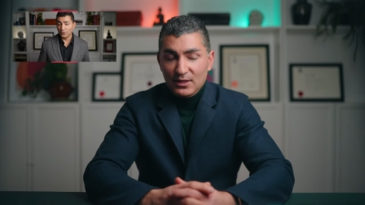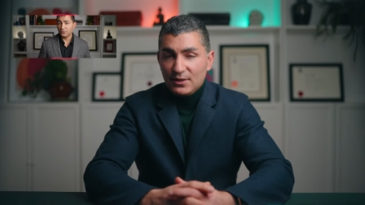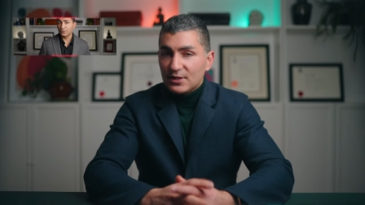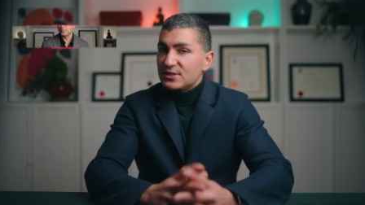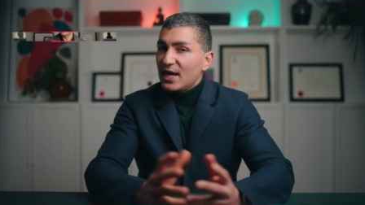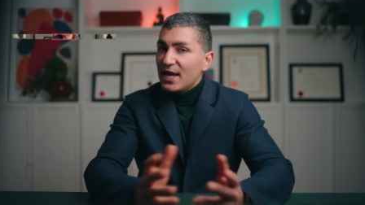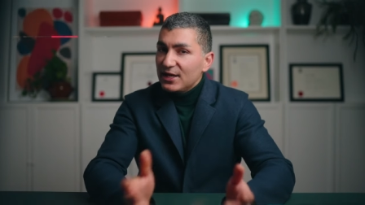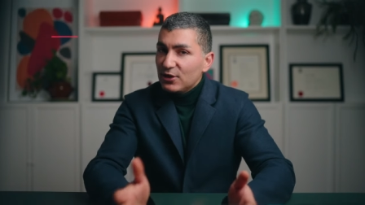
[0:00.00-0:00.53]
The
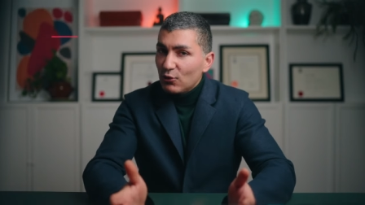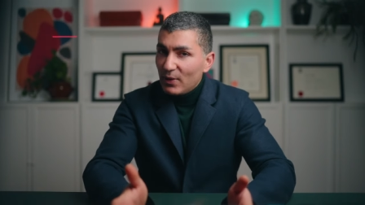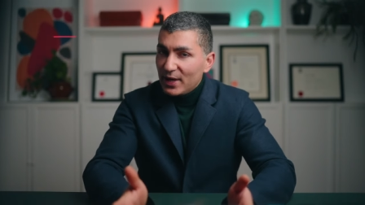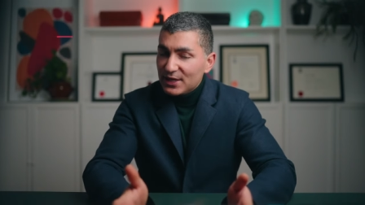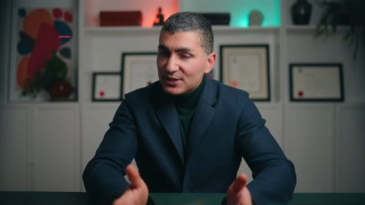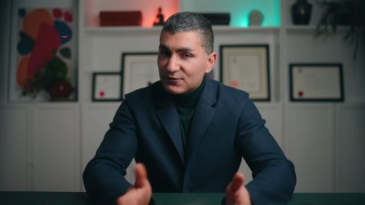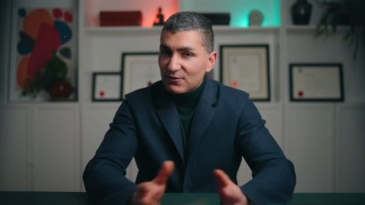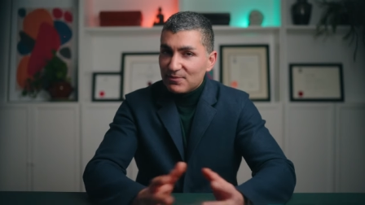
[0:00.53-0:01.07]

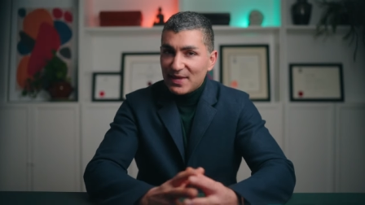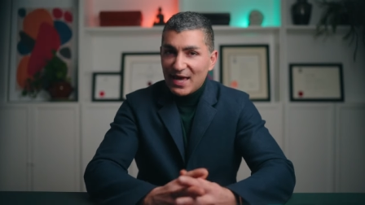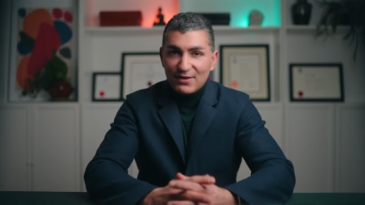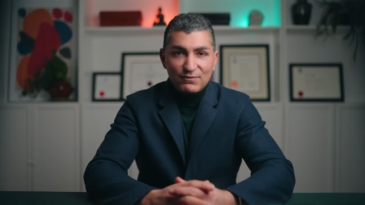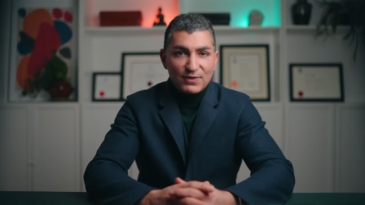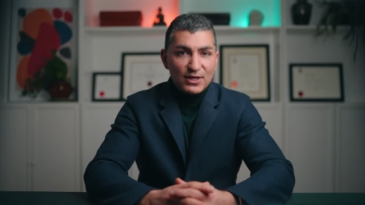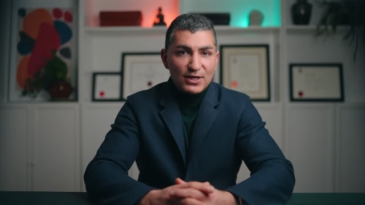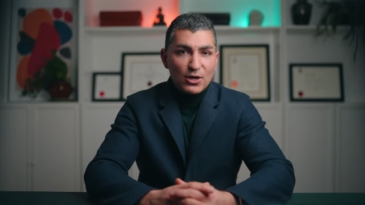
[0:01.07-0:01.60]
takeaways from
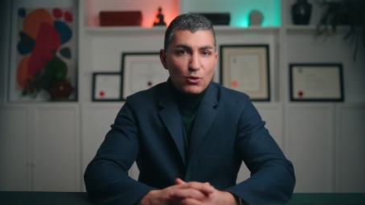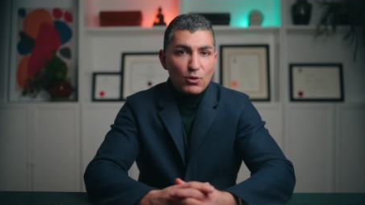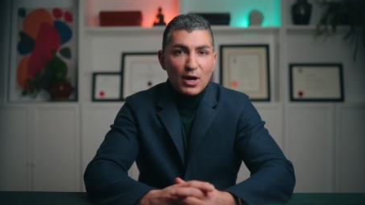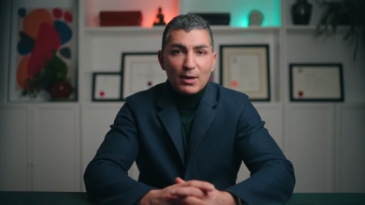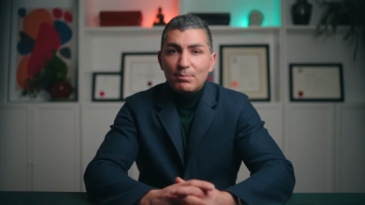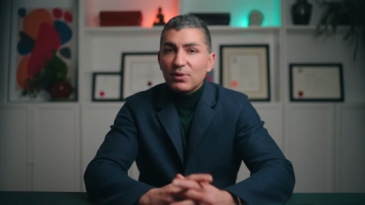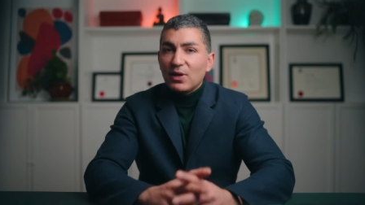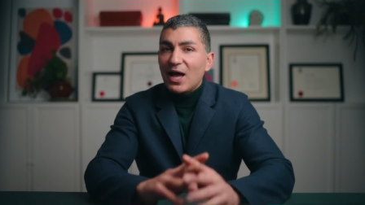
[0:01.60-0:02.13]
that video
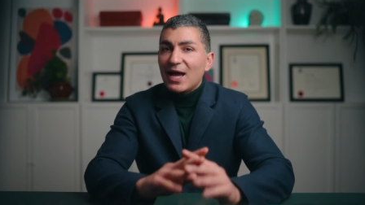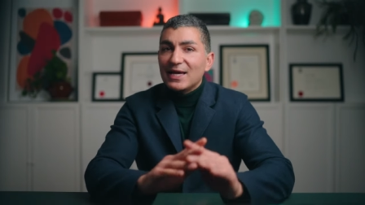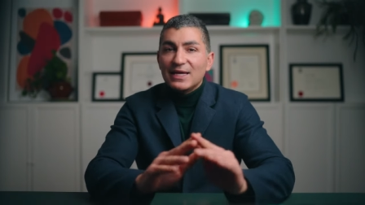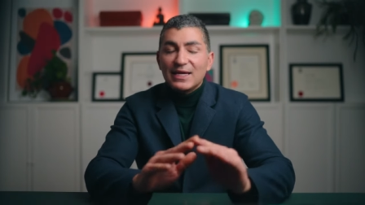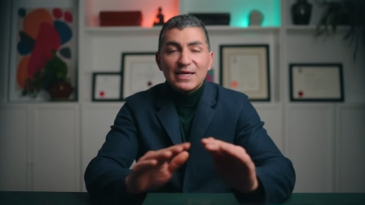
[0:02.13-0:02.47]
apply